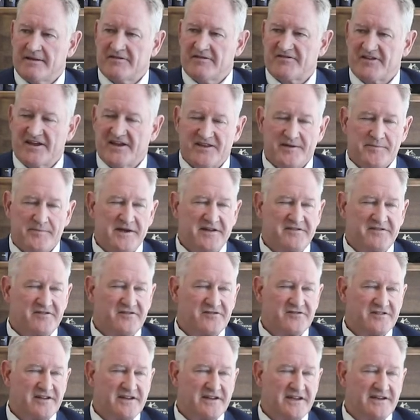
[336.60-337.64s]
send the
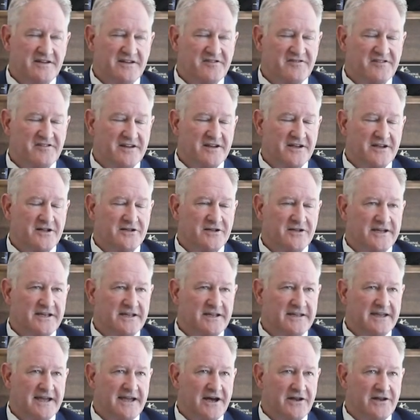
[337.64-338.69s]
message they need to send to
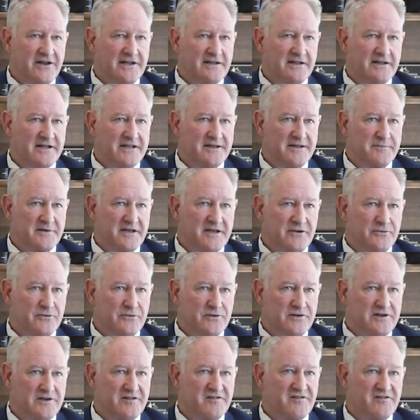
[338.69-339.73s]
Clayton County, let him get
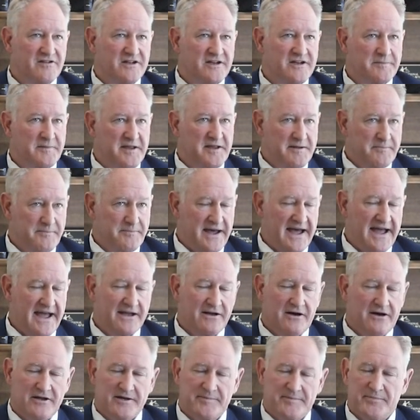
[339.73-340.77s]
released, let him get
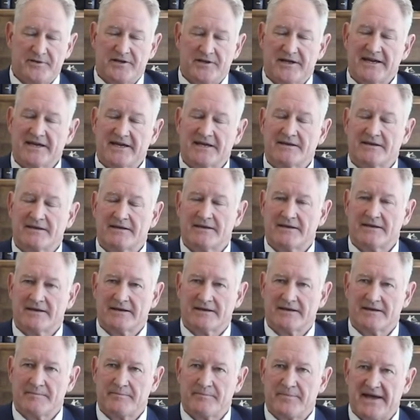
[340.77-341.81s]
back on a plane,
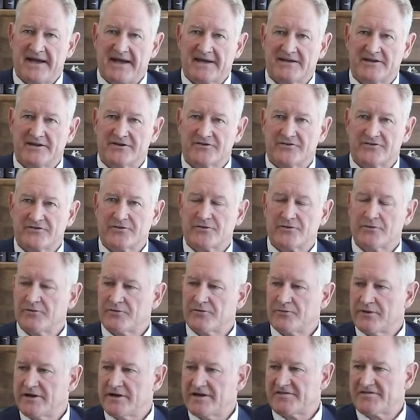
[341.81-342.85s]
get back here to the
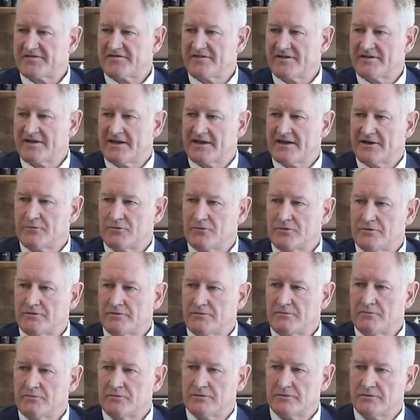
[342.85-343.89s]
Northwest, and
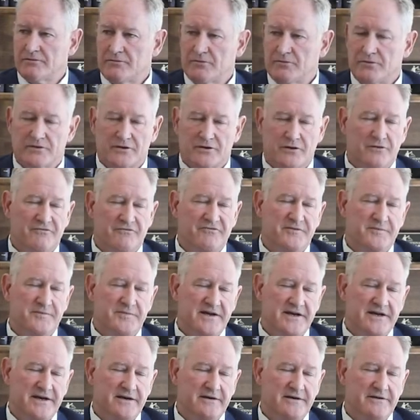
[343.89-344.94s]
we'll go
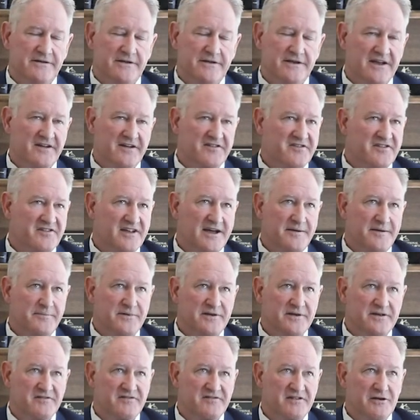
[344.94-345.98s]
from there. The next
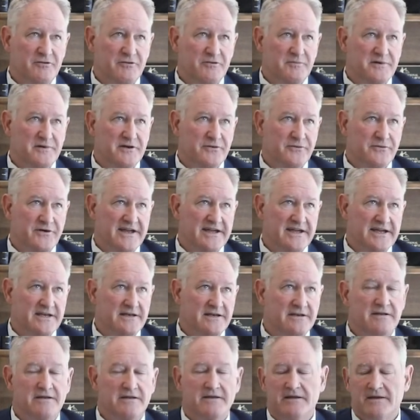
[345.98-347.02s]
step is he would be
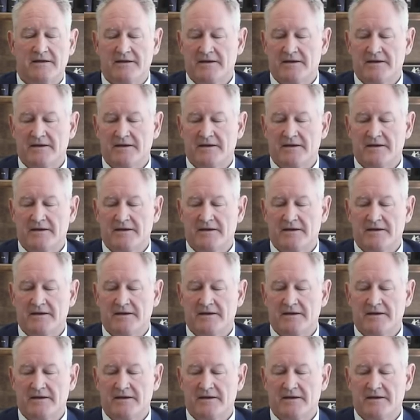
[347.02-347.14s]
arraigned